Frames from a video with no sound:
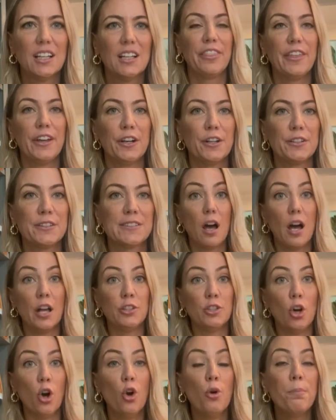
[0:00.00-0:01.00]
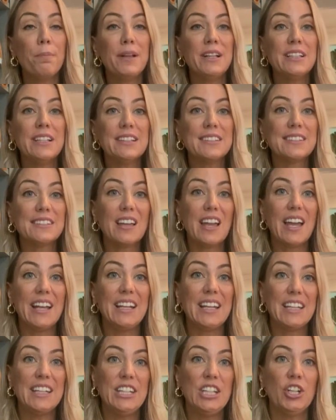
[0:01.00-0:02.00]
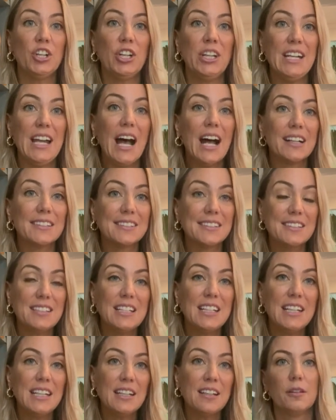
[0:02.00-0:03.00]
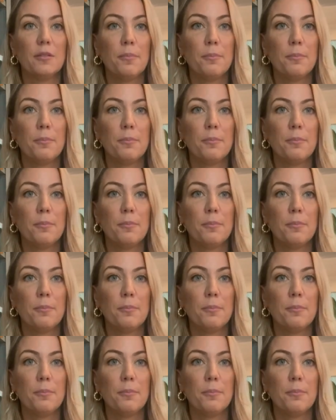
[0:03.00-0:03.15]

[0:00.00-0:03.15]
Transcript: There's an openness and a curiosity.